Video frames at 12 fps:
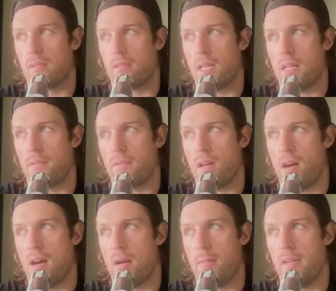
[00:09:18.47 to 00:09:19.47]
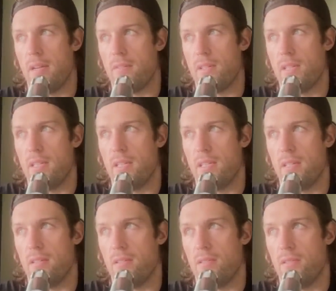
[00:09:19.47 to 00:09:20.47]
kind of common
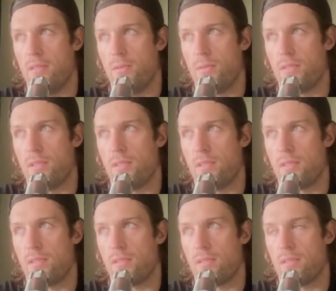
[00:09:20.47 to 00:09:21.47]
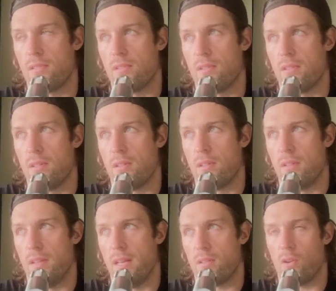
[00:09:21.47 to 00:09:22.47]
everyday uses
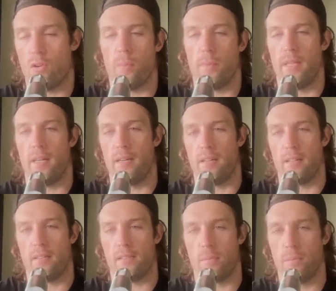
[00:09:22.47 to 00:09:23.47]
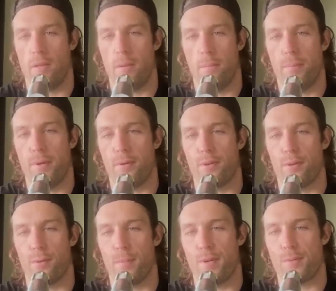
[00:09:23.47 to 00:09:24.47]
that culminated into this
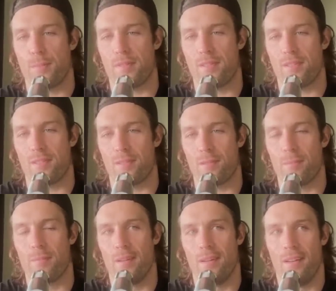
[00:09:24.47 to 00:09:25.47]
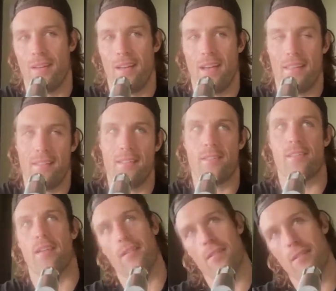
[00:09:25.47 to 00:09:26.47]
imperial measurement system. And then he
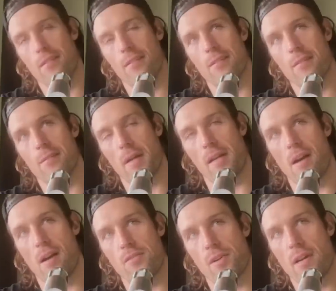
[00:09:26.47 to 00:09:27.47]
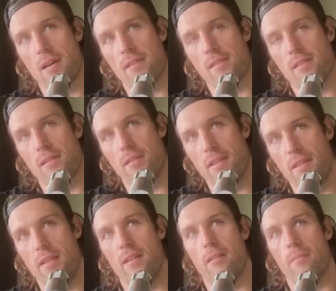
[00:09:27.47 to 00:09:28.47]
said, by contrast,
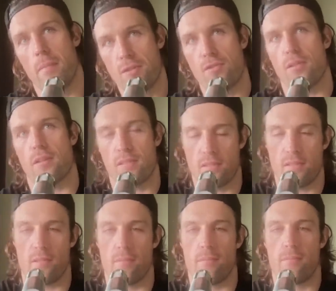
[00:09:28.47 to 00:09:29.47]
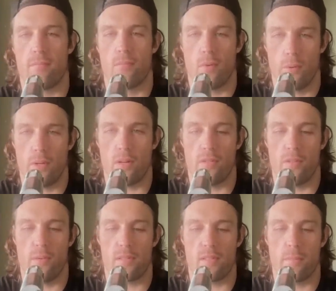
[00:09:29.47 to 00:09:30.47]
the metric system, what we call in
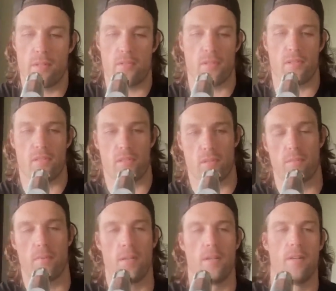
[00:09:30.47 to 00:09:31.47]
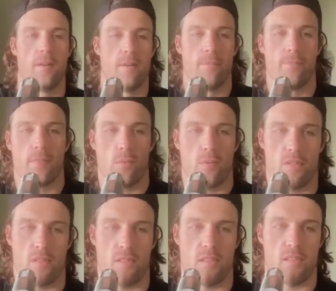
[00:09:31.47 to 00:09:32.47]
the US the metric system, was
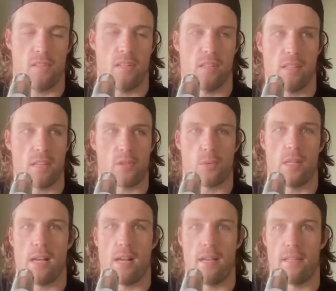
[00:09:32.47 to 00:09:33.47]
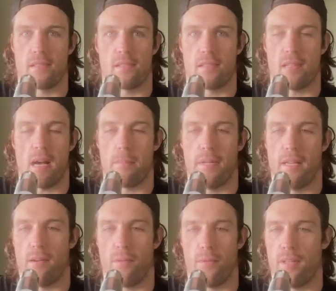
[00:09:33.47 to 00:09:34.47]
just this intellectualized top
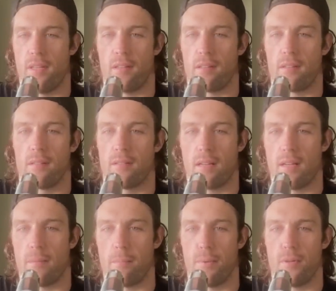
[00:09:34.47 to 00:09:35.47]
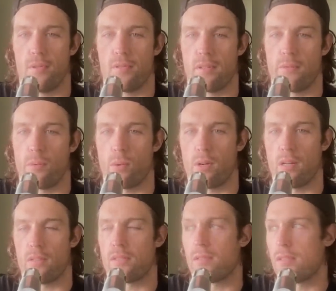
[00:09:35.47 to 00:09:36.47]
down thing that got imposed everywhere
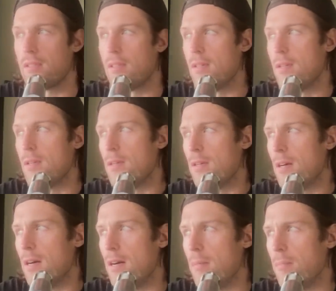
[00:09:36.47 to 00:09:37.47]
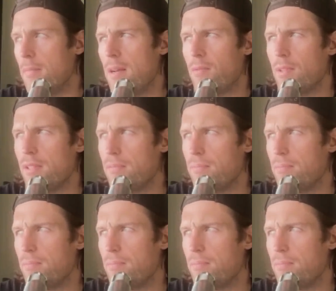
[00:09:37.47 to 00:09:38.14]
else. Um, that really